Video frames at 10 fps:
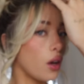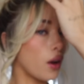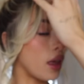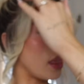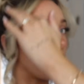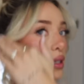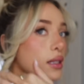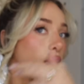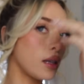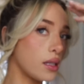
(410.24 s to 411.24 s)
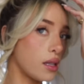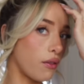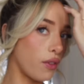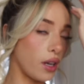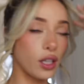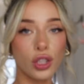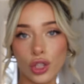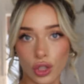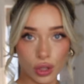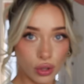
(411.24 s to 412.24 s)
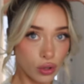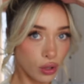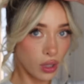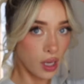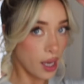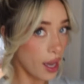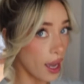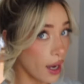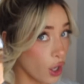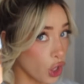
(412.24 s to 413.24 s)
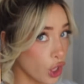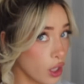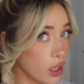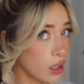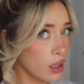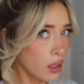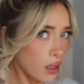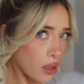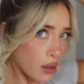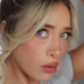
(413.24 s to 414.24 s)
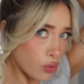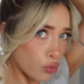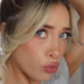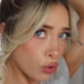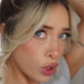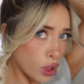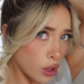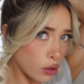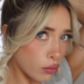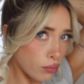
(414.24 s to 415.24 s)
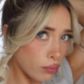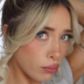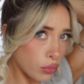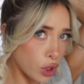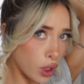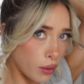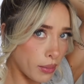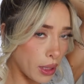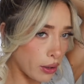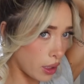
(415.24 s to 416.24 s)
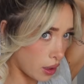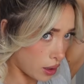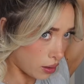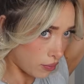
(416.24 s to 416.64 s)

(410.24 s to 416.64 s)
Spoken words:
Okay, this is the finished hair. She's a little big right there.